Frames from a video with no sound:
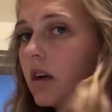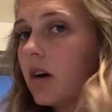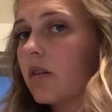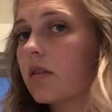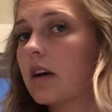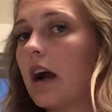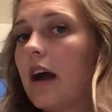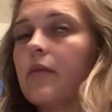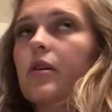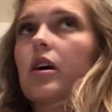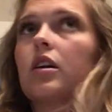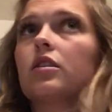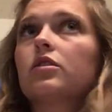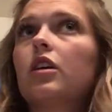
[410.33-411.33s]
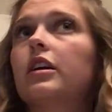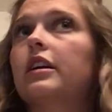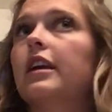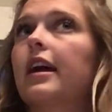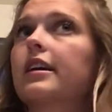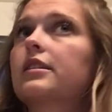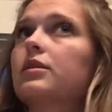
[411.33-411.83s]
Alright, we're on to our
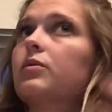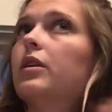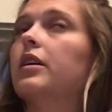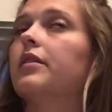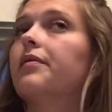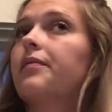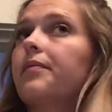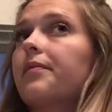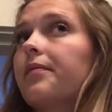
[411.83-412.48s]
next one.